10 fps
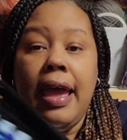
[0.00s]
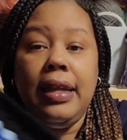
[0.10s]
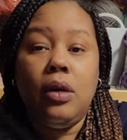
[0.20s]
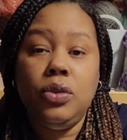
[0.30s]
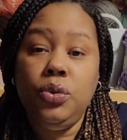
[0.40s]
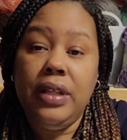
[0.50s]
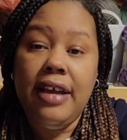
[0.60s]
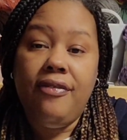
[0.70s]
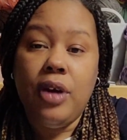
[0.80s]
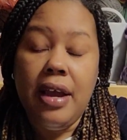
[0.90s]
And I'll do
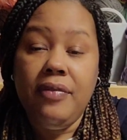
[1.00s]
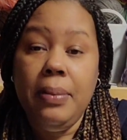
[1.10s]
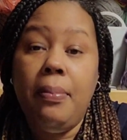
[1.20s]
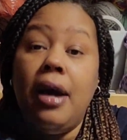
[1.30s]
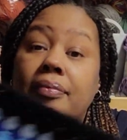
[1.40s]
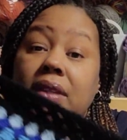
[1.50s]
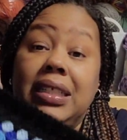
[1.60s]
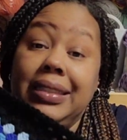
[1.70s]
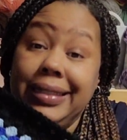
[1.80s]
that for every month that